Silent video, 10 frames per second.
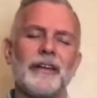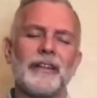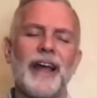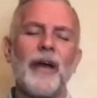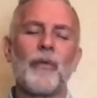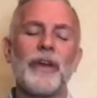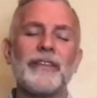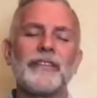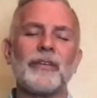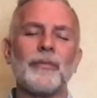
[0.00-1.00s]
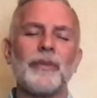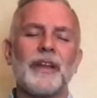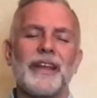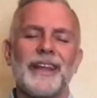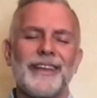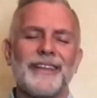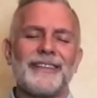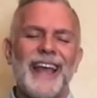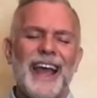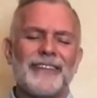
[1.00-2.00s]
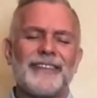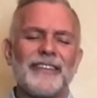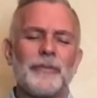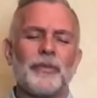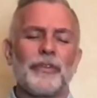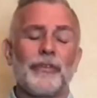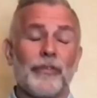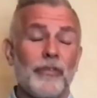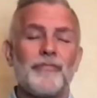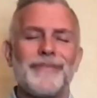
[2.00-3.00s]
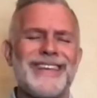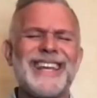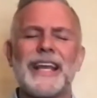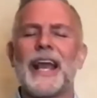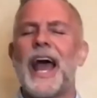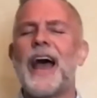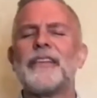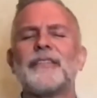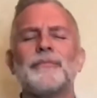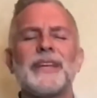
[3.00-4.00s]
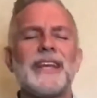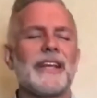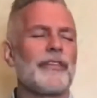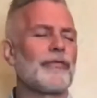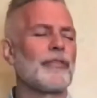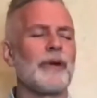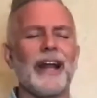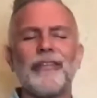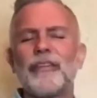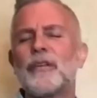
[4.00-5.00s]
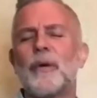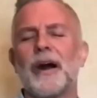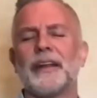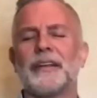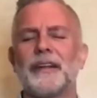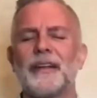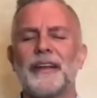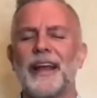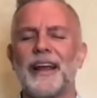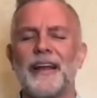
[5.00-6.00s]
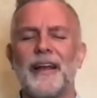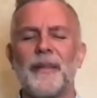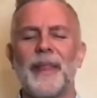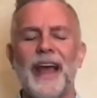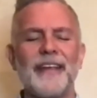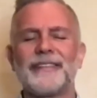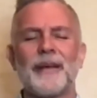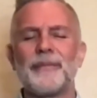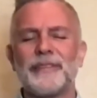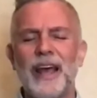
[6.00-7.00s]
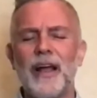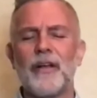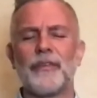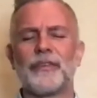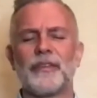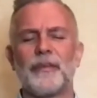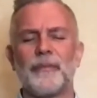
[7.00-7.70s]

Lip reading: That wisdom is accessible through me, through everyone, as themselves.